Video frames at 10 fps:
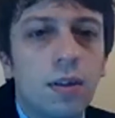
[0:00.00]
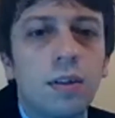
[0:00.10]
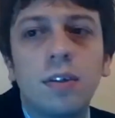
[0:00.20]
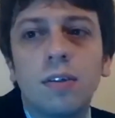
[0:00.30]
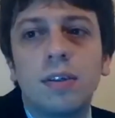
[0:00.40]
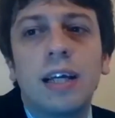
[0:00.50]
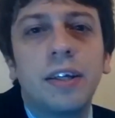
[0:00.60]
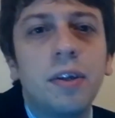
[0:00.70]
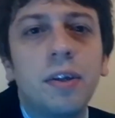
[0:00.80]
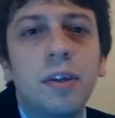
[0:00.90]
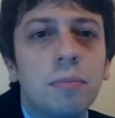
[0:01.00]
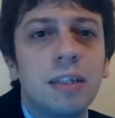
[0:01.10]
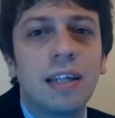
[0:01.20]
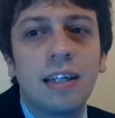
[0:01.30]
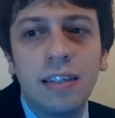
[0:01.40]
So thank you, Ms.
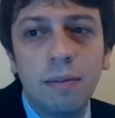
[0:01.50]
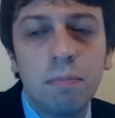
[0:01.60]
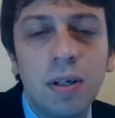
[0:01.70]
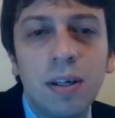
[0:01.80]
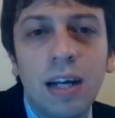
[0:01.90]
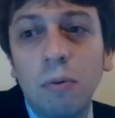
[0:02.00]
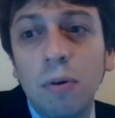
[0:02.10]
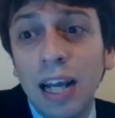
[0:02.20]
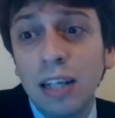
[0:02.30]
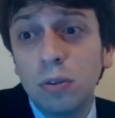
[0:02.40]
Khatib. I would like